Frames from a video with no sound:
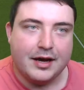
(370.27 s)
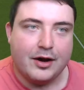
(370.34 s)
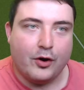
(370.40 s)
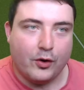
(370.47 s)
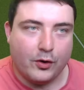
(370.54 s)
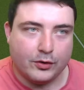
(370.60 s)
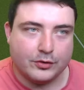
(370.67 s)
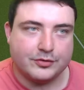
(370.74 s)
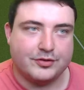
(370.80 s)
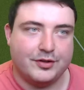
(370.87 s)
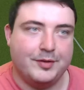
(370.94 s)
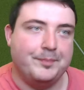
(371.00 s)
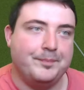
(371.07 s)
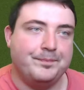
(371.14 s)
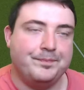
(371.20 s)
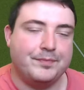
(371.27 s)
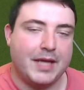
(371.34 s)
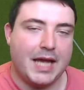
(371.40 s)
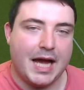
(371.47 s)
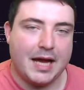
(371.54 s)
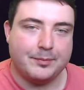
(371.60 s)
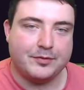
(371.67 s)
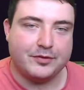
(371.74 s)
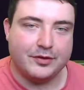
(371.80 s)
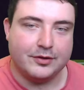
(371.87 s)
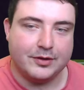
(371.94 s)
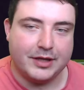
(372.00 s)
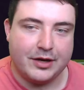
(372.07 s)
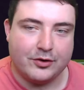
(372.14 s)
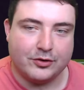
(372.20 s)
Awesome.
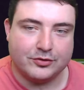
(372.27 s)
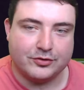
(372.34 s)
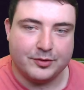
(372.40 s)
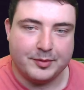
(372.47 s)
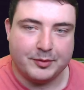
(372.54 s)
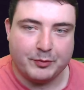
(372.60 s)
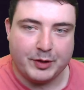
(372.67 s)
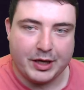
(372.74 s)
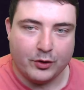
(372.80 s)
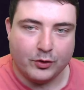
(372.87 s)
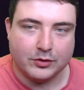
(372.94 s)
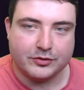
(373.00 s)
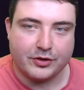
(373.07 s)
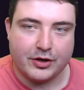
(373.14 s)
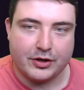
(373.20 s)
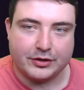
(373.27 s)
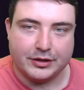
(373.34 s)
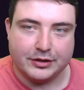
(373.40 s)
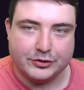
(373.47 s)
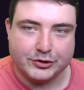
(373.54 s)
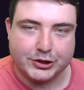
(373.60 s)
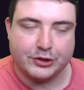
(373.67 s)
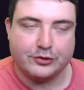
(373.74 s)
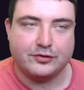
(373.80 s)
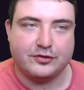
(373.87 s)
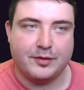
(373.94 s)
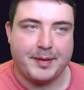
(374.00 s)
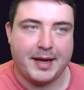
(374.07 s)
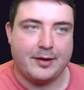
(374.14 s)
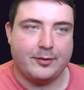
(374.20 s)
Absolutely awesome. And we hold on just
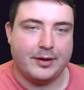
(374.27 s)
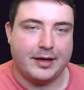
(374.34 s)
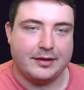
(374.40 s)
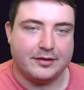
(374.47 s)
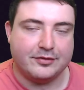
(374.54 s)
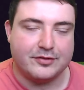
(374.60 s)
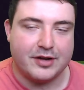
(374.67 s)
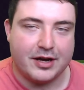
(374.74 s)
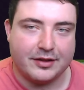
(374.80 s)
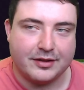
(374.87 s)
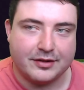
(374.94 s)
about at the start of